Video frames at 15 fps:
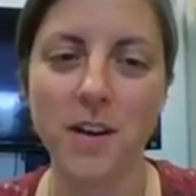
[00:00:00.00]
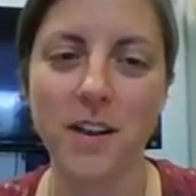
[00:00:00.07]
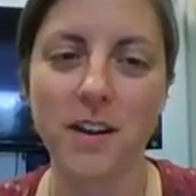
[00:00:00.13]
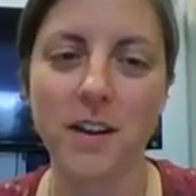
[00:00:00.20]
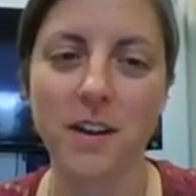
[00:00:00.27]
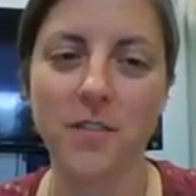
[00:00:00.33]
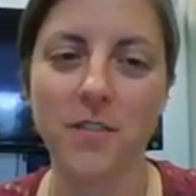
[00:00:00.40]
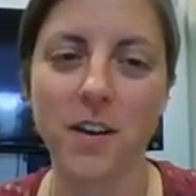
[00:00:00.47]
and
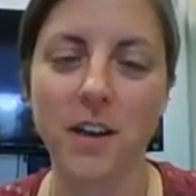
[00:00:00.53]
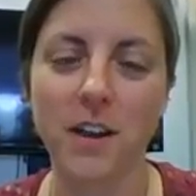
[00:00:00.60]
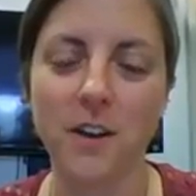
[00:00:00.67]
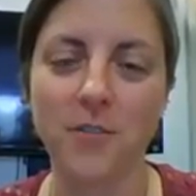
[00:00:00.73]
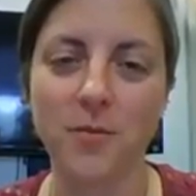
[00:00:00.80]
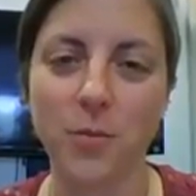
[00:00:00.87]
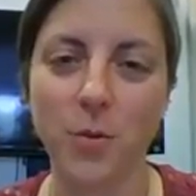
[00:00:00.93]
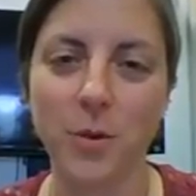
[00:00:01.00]

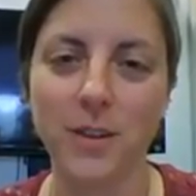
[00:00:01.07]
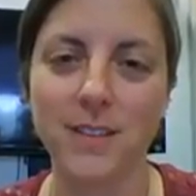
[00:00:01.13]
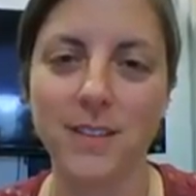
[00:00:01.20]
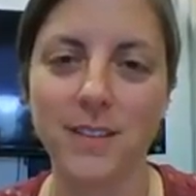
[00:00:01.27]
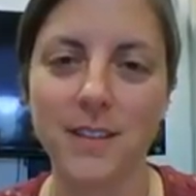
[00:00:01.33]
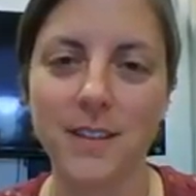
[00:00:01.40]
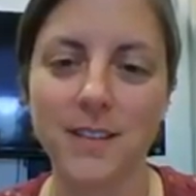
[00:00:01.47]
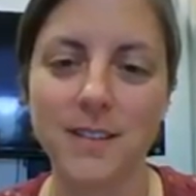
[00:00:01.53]

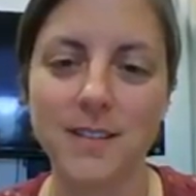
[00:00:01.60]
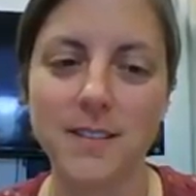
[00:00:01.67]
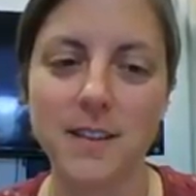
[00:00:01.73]
FIF.6.